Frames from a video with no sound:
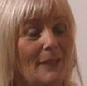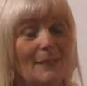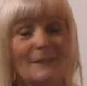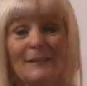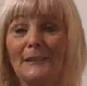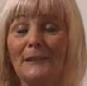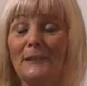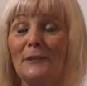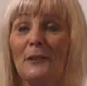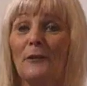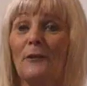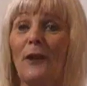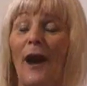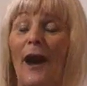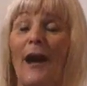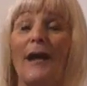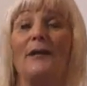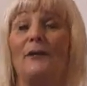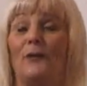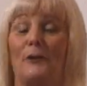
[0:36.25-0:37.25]
I didn't know,
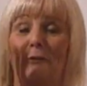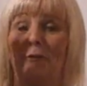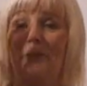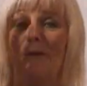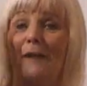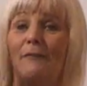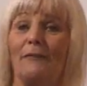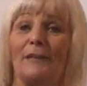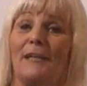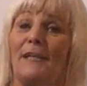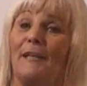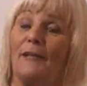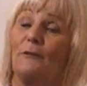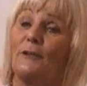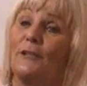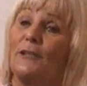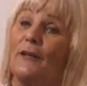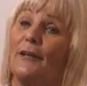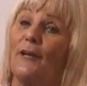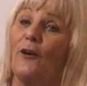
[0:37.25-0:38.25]
I knew everything that
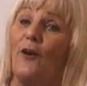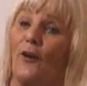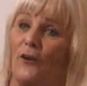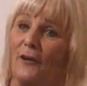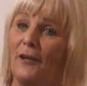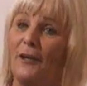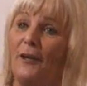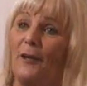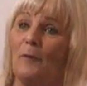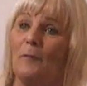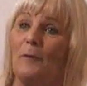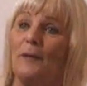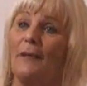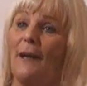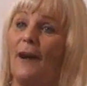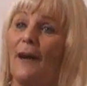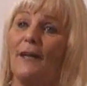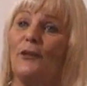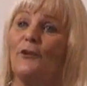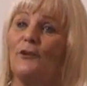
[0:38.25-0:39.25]
was going on,
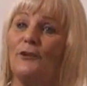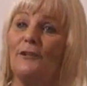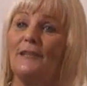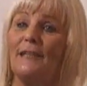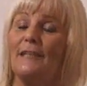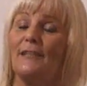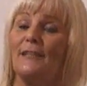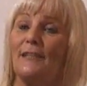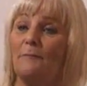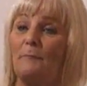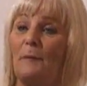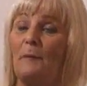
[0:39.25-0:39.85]
but I couldn't actually.